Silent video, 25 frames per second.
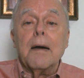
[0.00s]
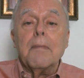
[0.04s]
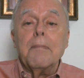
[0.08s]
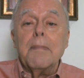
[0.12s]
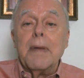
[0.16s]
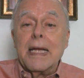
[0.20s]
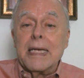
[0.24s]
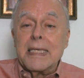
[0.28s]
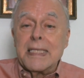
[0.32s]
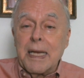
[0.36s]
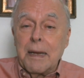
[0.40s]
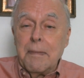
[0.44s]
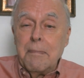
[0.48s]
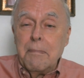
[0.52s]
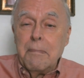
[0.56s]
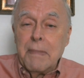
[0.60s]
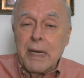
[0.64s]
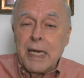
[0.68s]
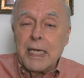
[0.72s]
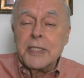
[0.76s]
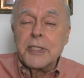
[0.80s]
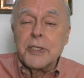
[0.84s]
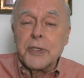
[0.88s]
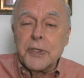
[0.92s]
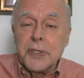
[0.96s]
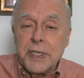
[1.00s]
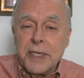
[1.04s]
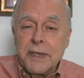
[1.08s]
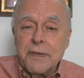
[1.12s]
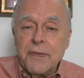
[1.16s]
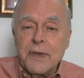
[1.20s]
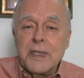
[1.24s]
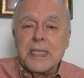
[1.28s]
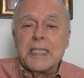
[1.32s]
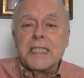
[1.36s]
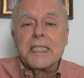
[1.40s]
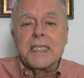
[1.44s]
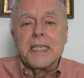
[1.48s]
makes a major
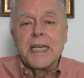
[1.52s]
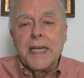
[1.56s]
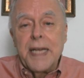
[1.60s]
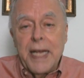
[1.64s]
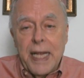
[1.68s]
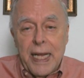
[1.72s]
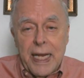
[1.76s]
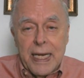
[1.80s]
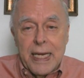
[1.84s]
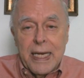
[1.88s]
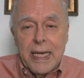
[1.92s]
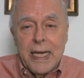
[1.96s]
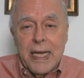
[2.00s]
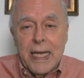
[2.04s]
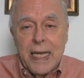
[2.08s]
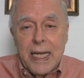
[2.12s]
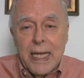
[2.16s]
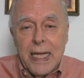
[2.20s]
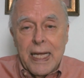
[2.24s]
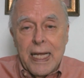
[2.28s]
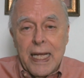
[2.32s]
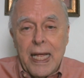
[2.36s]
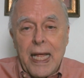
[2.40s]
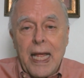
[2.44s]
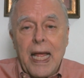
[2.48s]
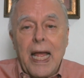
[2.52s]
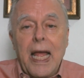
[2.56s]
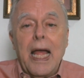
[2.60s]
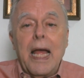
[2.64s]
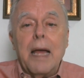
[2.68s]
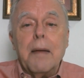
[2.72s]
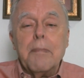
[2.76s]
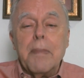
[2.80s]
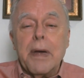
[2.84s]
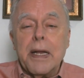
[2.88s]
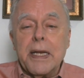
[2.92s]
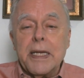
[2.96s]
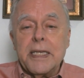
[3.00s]
difference today.
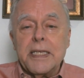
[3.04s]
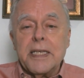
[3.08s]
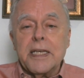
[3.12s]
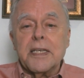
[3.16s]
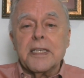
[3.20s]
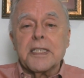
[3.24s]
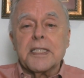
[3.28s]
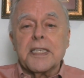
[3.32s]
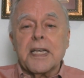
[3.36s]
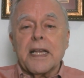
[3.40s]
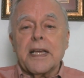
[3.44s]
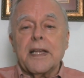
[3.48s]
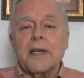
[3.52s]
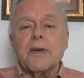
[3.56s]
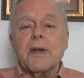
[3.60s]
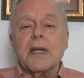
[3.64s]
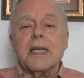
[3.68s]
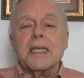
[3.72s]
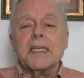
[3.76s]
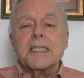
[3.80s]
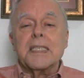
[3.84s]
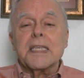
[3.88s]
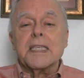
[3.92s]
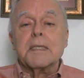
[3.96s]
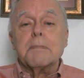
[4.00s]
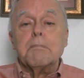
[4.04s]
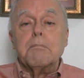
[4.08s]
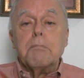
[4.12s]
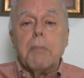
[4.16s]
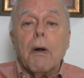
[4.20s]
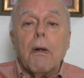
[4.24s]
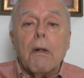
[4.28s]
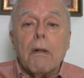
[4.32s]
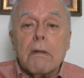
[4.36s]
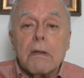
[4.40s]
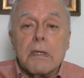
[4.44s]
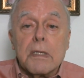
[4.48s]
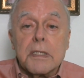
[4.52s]
Many years later, is this
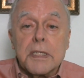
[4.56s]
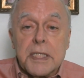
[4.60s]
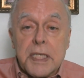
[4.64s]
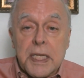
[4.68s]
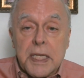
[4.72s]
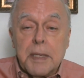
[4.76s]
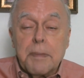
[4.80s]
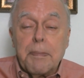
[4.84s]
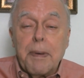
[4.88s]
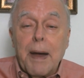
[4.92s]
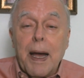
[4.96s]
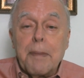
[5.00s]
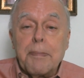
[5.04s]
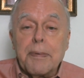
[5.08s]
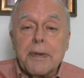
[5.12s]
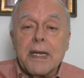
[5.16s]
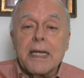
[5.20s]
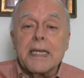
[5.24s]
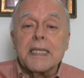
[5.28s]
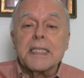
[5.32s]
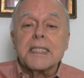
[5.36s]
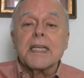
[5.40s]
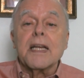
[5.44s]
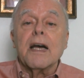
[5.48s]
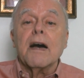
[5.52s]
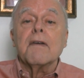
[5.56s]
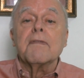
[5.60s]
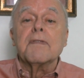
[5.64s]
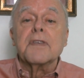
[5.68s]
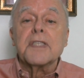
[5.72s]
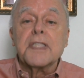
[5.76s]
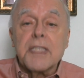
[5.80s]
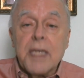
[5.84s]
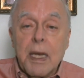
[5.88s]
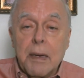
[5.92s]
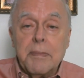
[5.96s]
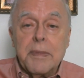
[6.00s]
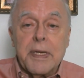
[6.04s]
bulge in the population of
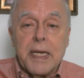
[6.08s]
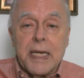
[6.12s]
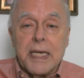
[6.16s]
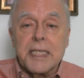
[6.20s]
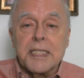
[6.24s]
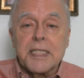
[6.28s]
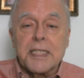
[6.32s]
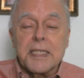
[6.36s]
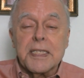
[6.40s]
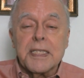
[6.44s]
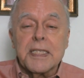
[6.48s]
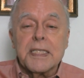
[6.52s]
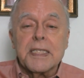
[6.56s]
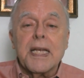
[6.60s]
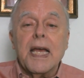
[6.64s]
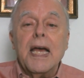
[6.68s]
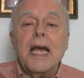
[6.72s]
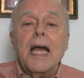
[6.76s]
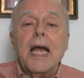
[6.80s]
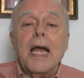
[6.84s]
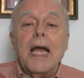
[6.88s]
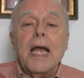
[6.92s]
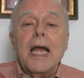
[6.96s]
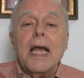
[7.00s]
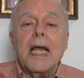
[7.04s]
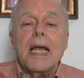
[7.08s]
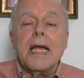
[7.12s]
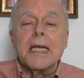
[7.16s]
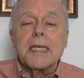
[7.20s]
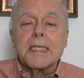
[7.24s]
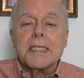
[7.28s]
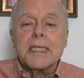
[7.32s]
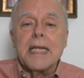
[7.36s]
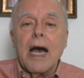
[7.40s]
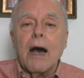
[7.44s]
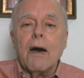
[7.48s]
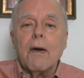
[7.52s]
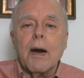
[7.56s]
some nations
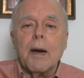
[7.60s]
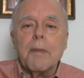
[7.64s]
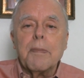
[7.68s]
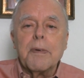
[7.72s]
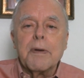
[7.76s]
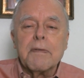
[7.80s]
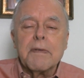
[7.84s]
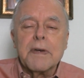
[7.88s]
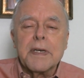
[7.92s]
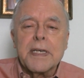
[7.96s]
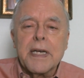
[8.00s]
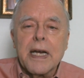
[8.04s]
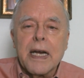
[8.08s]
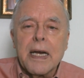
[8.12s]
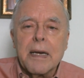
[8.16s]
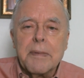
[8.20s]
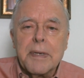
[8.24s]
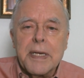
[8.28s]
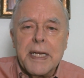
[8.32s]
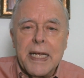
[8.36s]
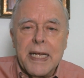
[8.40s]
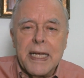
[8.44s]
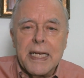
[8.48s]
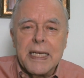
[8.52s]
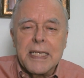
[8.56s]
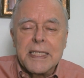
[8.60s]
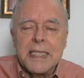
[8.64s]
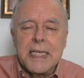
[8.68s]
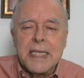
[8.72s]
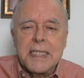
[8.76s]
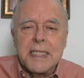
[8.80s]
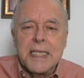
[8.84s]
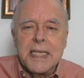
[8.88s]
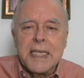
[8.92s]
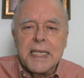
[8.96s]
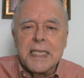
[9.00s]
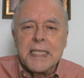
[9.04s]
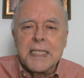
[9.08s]
is now up at retirement age,
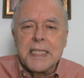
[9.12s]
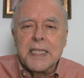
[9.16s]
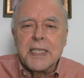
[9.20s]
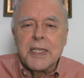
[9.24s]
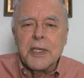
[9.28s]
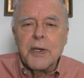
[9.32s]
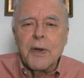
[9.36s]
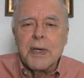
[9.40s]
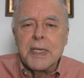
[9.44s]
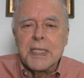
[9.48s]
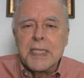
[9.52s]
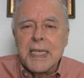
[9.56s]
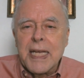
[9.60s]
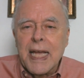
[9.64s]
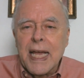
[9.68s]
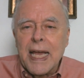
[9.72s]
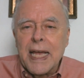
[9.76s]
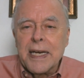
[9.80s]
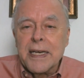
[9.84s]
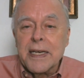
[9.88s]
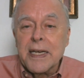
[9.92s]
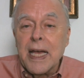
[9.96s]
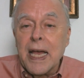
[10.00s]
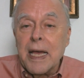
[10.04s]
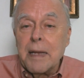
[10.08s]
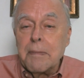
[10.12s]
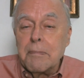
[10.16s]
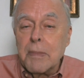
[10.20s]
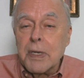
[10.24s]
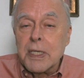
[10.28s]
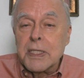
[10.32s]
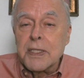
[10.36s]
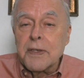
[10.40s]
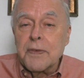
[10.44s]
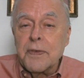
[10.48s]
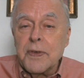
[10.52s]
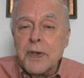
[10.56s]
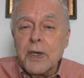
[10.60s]
as it is in the U.S., Canada, and
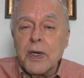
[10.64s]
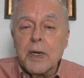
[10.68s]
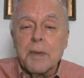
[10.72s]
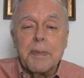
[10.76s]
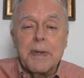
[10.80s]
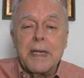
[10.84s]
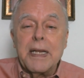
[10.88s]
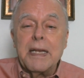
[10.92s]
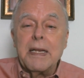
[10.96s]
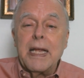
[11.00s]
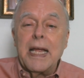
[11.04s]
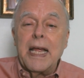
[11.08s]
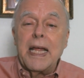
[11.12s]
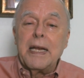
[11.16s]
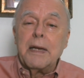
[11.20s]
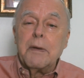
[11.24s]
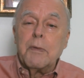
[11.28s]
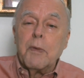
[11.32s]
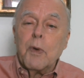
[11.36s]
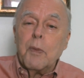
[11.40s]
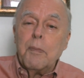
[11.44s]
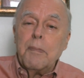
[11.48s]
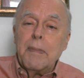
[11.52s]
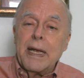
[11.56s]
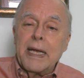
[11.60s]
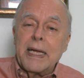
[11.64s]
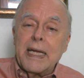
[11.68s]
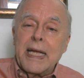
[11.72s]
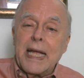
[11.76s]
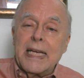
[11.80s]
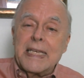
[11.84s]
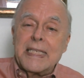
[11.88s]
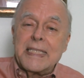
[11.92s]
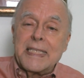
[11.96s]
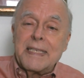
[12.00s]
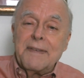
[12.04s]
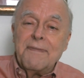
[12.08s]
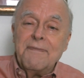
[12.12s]
much of Europe. And it will make a
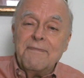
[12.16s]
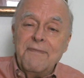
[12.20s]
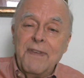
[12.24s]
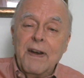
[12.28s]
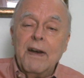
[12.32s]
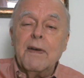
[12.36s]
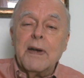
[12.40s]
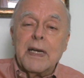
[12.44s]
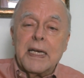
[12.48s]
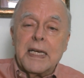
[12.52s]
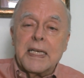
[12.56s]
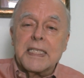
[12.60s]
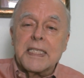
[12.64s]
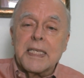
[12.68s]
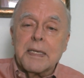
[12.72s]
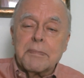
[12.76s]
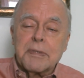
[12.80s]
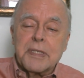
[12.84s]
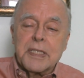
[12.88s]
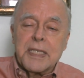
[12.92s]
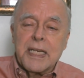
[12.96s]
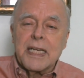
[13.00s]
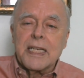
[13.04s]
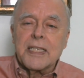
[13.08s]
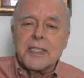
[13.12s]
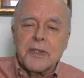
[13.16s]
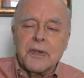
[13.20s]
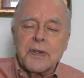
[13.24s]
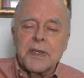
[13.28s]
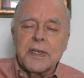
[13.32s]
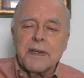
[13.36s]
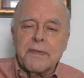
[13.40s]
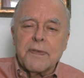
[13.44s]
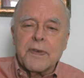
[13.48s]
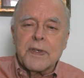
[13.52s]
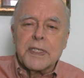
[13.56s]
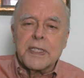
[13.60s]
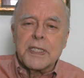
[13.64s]
very substantial
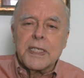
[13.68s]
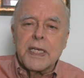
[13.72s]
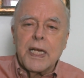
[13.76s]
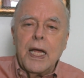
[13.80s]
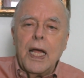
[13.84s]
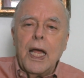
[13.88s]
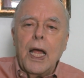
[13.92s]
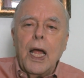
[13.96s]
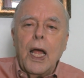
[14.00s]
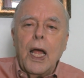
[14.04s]
difference